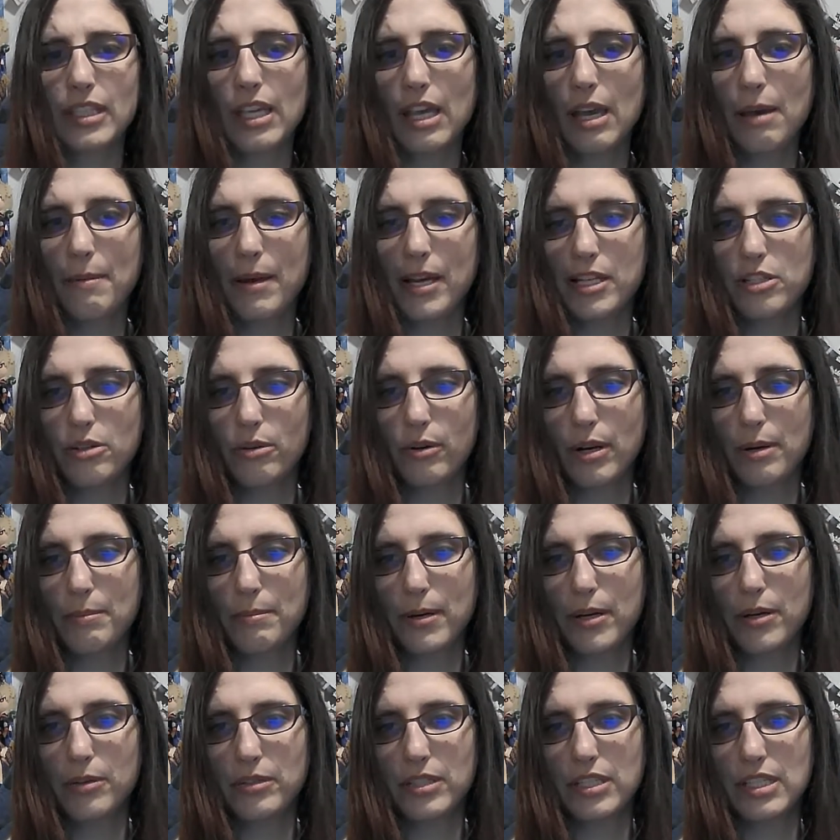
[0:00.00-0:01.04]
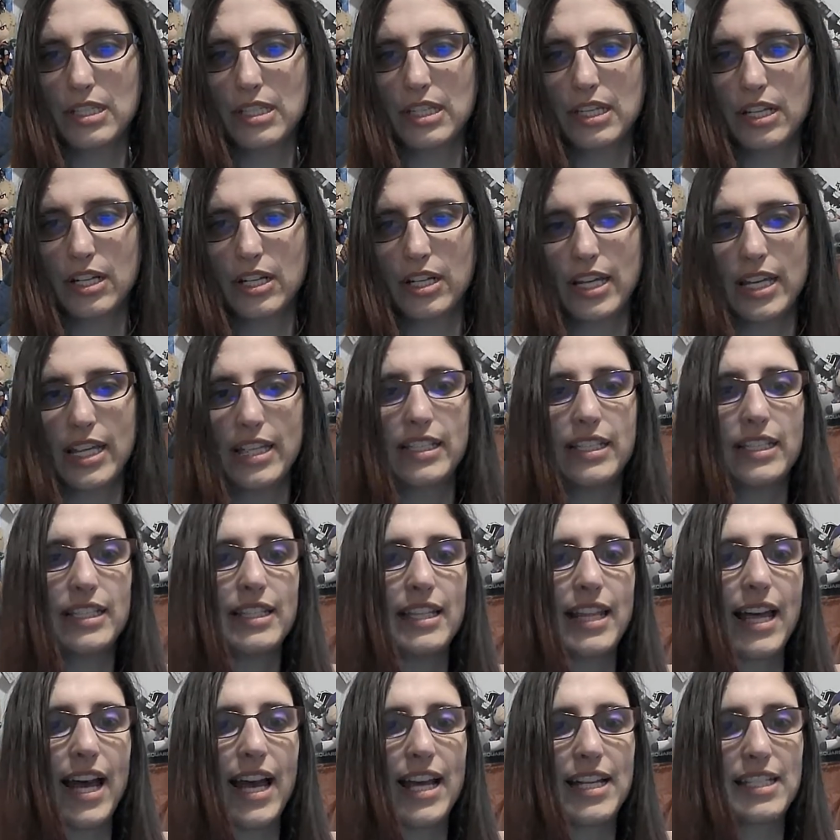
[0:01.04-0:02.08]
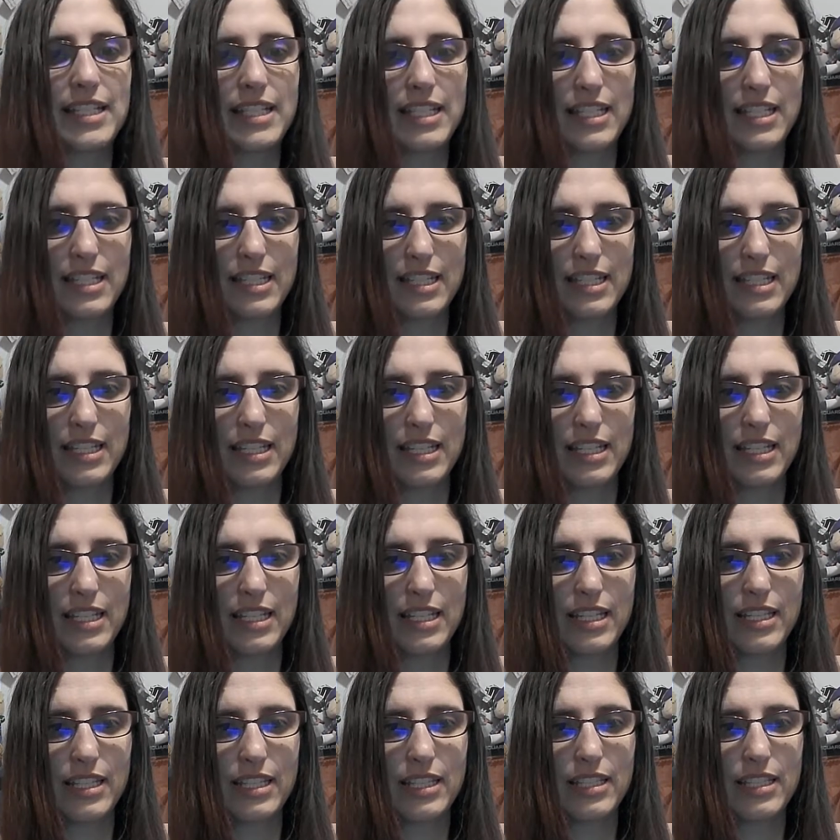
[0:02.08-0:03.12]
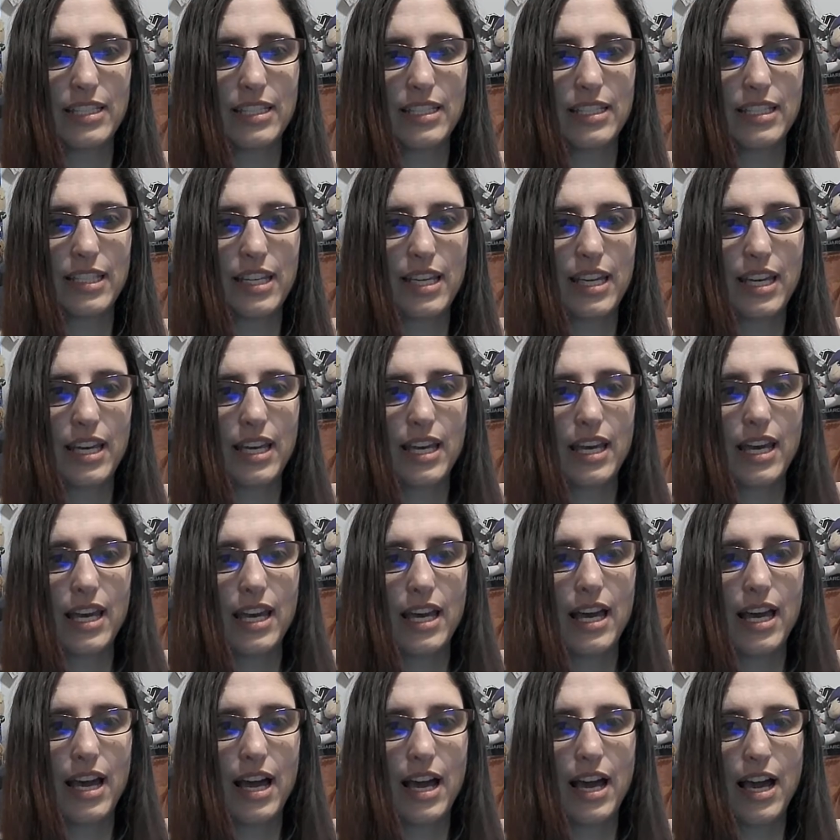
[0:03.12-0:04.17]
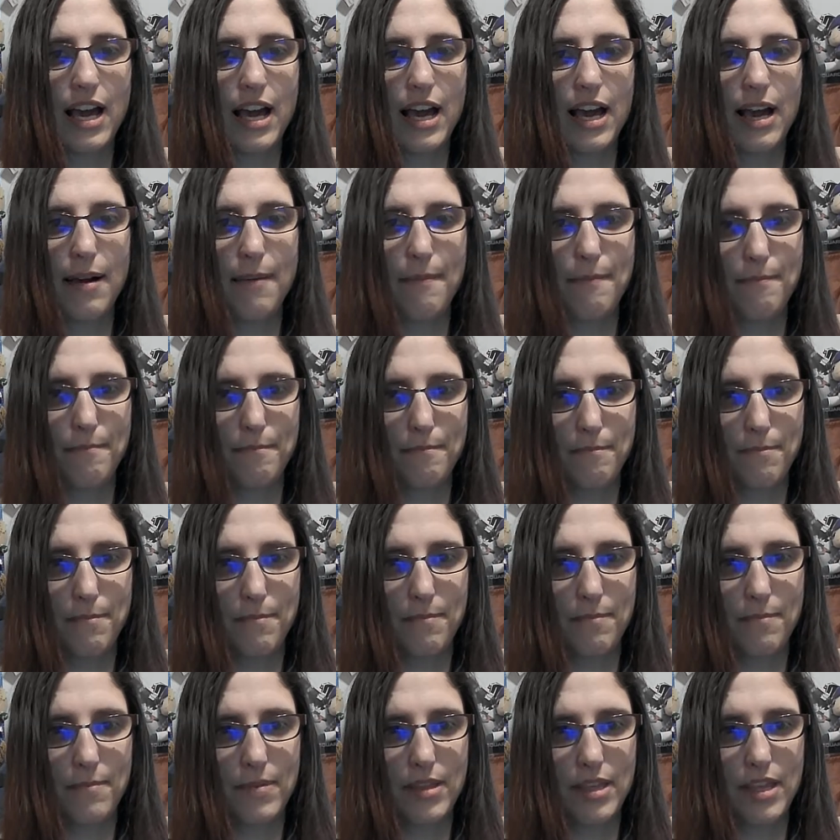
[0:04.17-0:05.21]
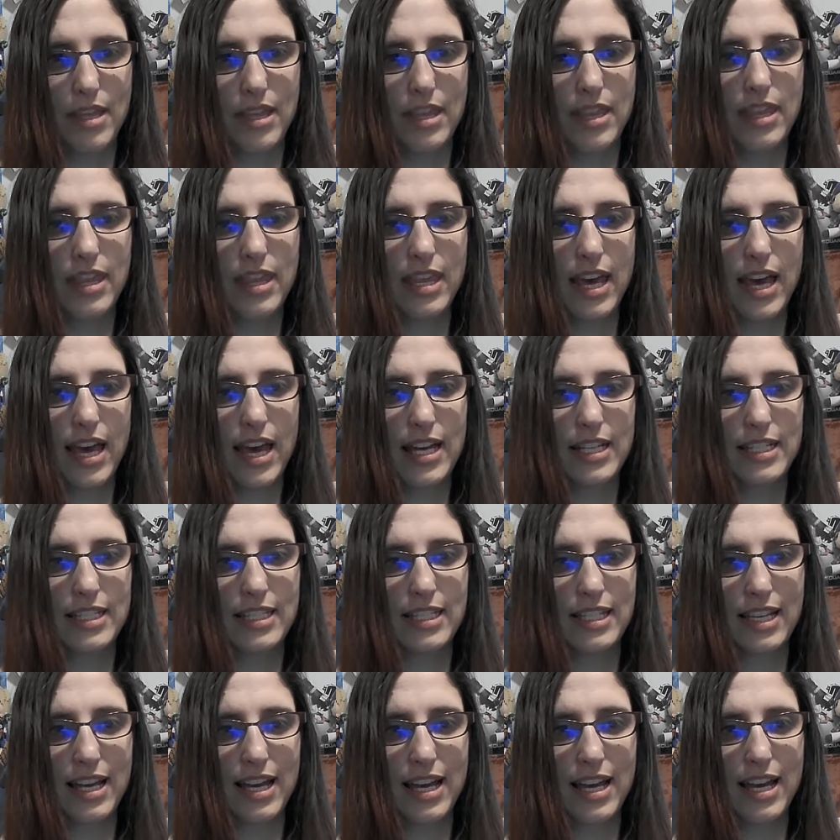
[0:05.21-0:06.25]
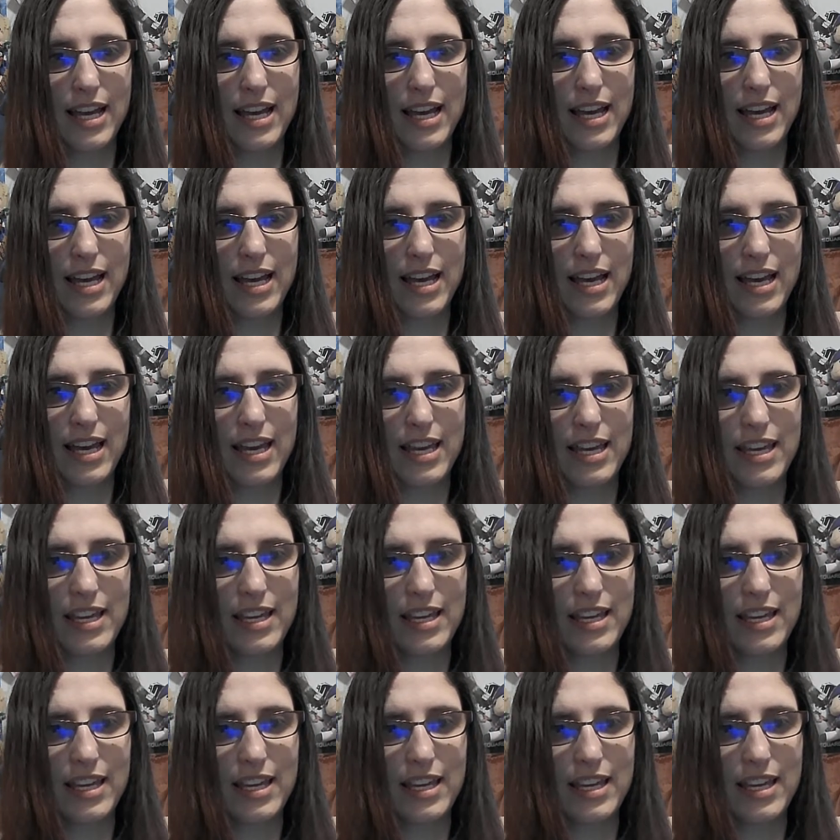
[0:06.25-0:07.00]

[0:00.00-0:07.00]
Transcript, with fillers: about our opponent here, and and that is um, that uh, uh,